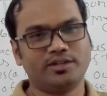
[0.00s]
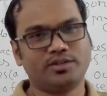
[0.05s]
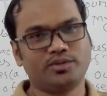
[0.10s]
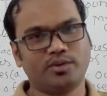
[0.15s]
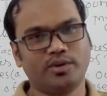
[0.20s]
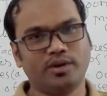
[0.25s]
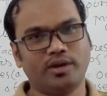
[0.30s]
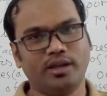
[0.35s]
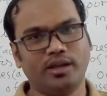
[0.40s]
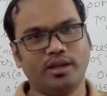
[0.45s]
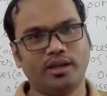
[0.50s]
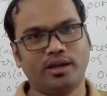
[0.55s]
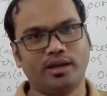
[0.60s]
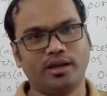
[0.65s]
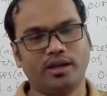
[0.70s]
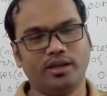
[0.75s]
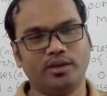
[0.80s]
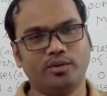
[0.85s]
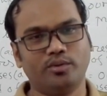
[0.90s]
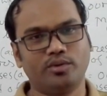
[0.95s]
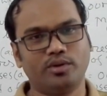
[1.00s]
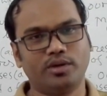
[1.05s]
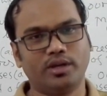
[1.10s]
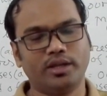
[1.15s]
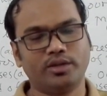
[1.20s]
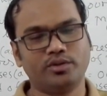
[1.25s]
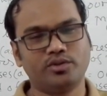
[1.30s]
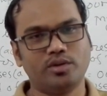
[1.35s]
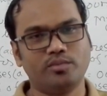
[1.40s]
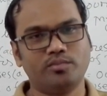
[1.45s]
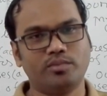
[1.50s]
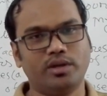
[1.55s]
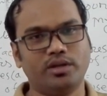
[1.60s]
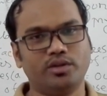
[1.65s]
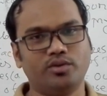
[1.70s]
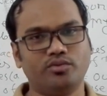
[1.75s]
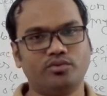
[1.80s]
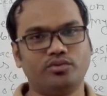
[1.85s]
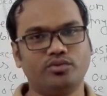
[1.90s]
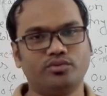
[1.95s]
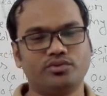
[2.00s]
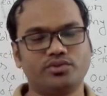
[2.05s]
That's why I would like to invite you